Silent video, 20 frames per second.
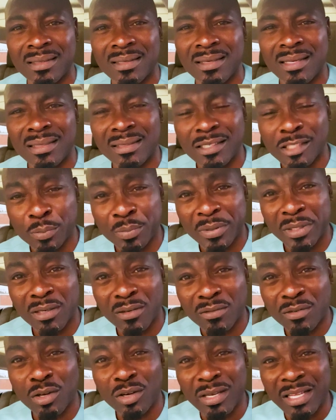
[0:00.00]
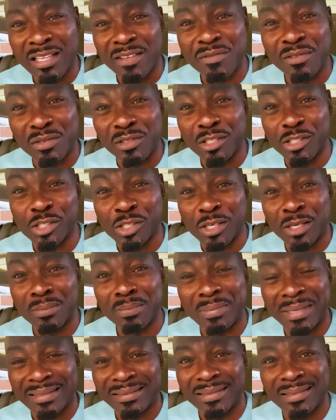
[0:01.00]
Let the Spirit of God give you
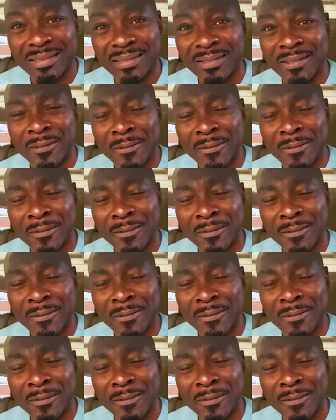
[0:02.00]
discernment.